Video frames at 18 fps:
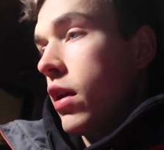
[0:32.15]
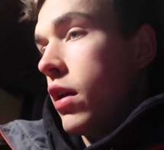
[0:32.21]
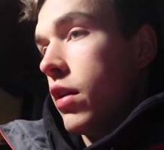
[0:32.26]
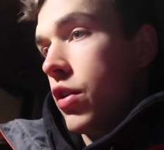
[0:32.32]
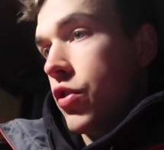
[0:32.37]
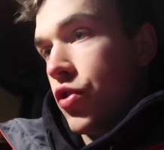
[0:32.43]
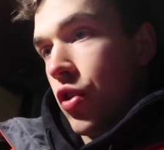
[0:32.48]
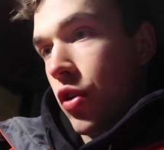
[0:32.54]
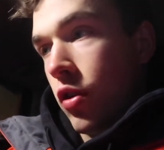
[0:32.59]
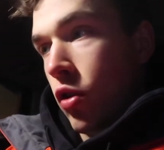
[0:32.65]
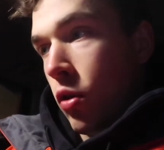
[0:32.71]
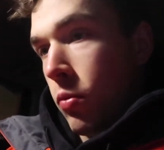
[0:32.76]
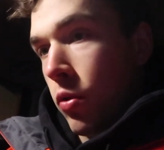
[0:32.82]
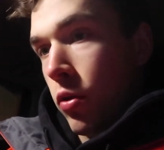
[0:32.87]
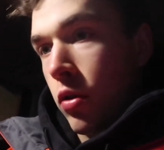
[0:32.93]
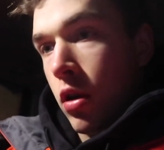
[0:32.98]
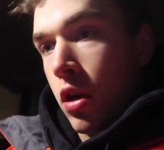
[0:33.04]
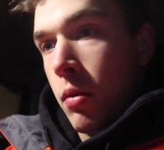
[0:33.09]
just
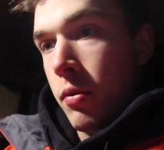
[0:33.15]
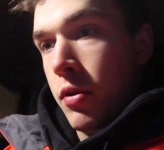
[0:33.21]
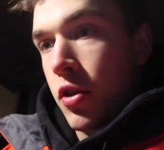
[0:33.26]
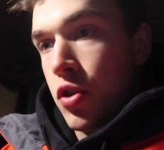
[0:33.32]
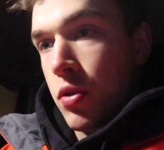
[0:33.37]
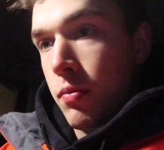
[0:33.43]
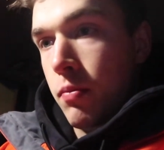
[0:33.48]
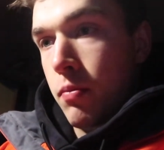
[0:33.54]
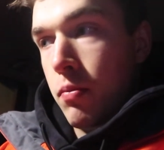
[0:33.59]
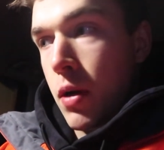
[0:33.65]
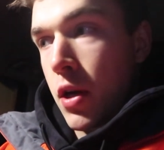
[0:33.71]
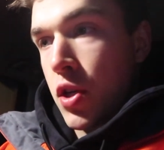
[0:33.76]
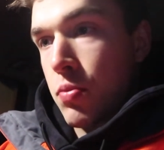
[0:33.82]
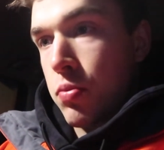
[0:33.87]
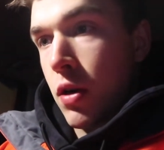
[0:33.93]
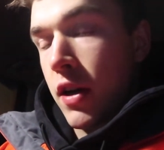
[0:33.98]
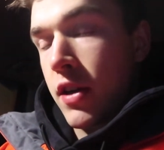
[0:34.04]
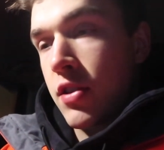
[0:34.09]
normal competition
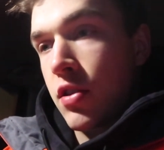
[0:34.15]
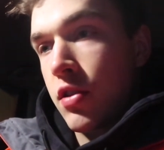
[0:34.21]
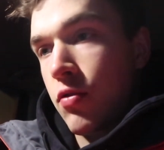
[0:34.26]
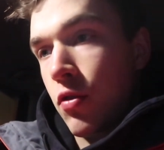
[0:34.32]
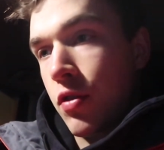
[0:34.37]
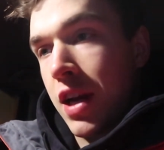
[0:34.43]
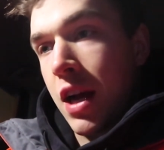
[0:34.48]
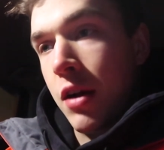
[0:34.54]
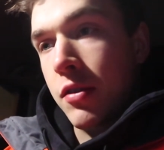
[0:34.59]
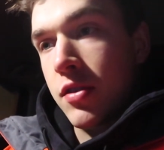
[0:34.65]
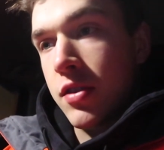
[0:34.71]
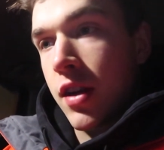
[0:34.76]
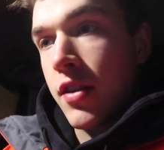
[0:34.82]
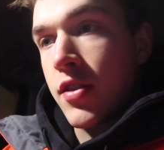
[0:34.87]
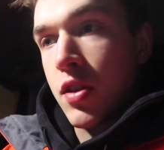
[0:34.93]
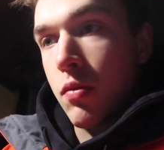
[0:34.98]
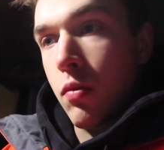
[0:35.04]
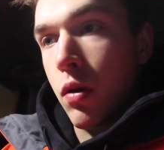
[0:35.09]
bench press for down
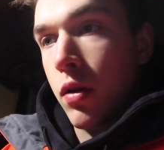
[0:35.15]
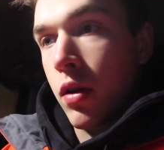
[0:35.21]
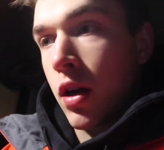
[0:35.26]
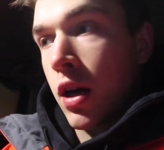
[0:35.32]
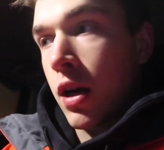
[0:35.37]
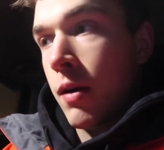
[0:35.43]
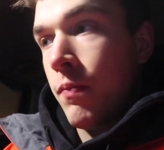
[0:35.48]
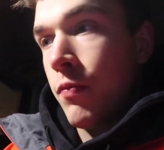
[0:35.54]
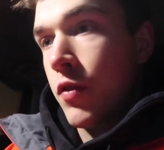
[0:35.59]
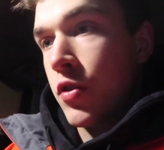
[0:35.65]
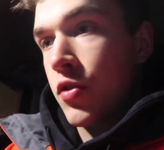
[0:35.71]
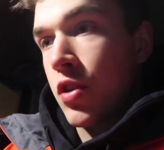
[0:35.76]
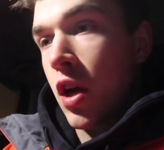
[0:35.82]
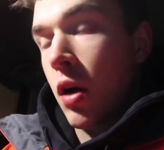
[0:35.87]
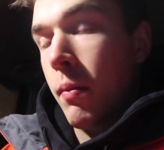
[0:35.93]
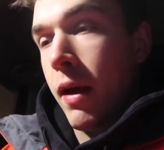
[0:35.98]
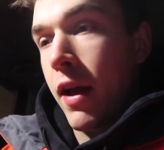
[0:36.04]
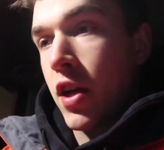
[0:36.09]
sets and whatnot,
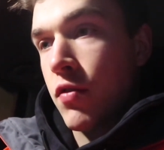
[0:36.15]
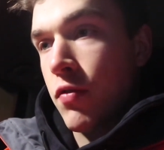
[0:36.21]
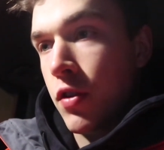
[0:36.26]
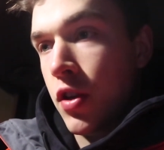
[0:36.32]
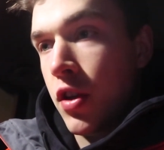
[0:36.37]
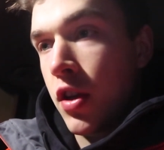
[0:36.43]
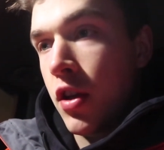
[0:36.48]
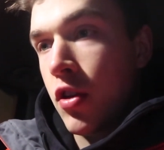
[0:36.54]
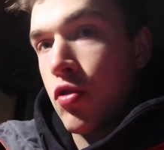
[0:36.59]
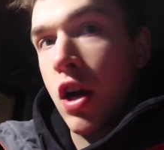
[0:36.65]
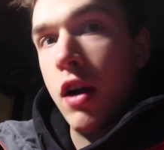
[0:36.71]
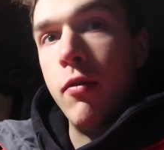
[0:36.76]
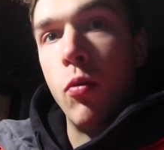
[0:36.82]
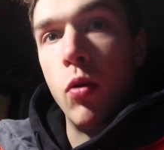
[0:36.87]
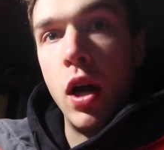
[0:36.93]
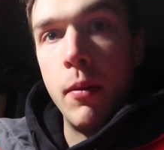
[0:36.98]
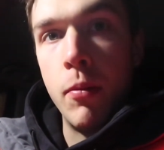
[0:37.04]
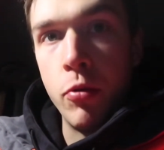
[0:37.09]
just to help manage fatigue,
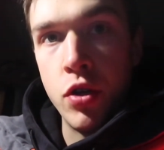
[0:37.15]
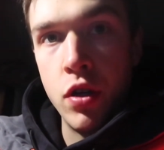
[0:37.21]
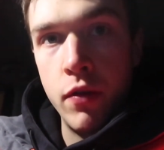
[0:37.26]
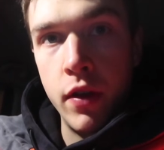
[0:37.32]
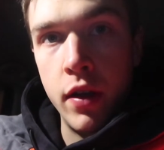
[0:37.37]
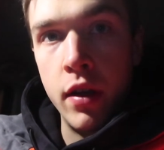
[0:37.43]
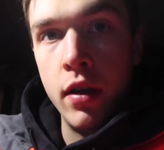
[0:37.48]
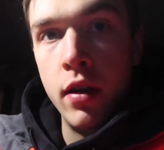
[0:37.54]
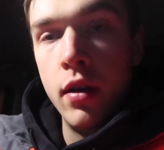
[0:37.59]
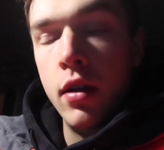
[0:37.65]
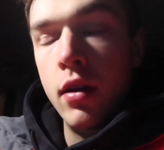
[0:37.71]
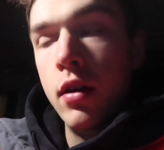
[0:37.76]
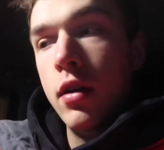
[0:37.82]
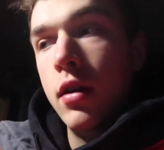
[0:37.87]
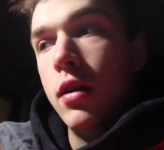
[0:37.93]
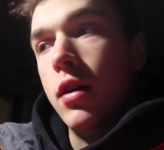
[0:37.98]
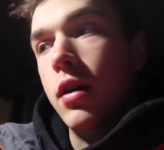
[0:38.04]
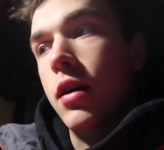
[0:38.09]
drive more hypertrophy,
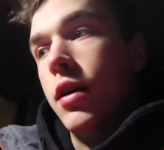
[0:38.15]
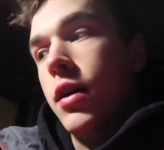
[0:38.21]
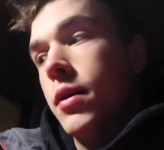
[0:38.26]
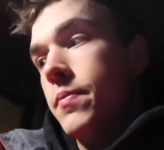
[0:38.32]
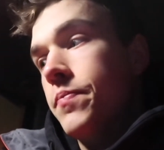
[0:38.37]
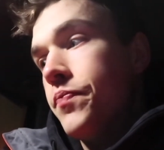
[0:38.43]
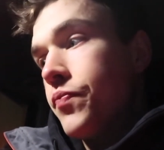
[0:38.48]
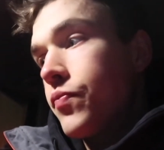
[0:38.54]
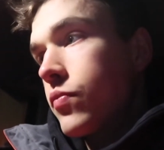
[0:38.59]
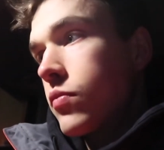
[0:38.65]
and